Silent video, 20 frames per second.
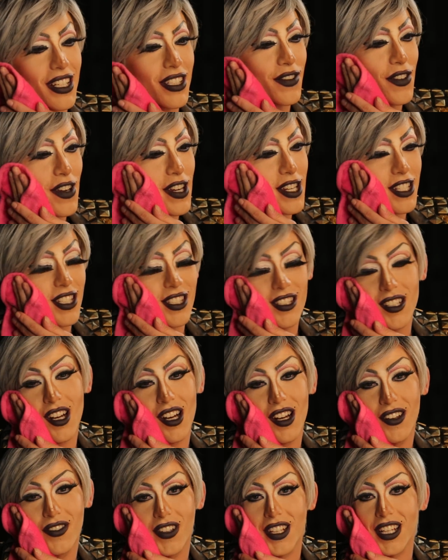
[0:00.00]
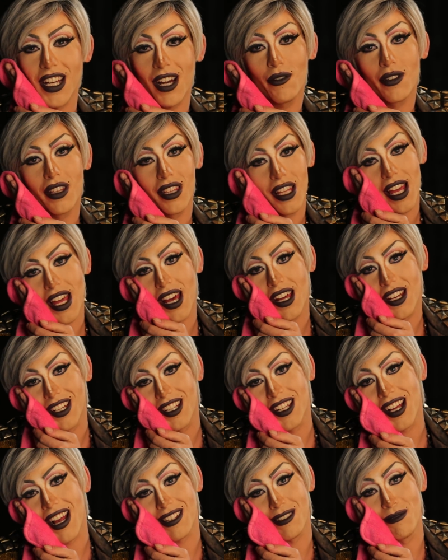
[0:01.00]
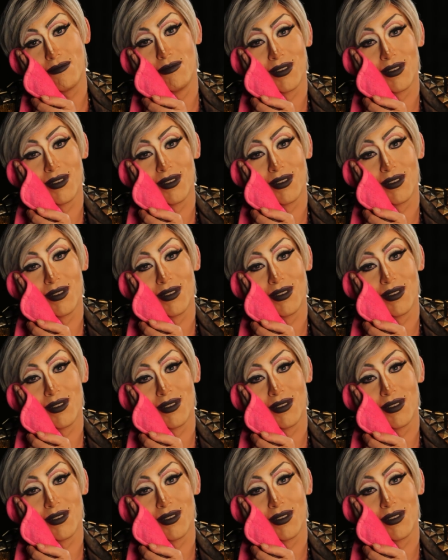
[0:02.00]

It's very soft. Like, I would lay on it as a